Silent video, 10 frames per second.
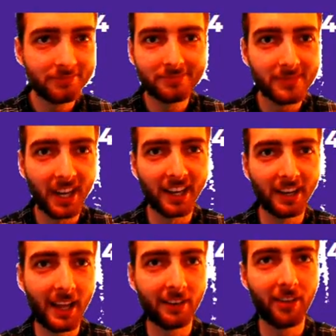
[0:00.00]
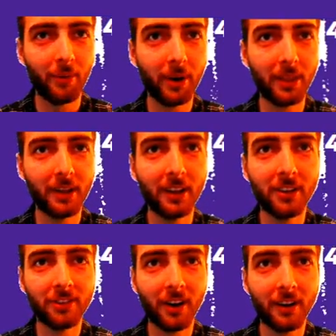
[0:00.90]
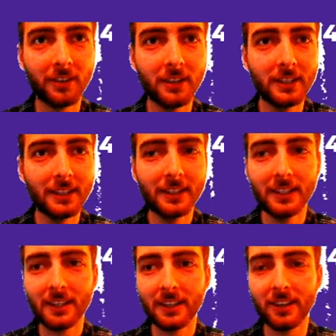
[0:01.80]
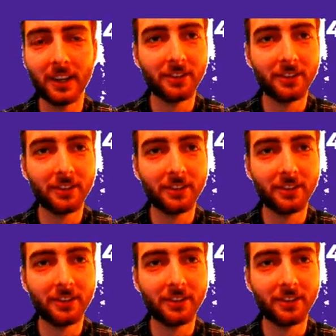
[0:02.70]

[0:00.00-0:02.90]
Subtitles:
I didn't catch that one in the start. You guys are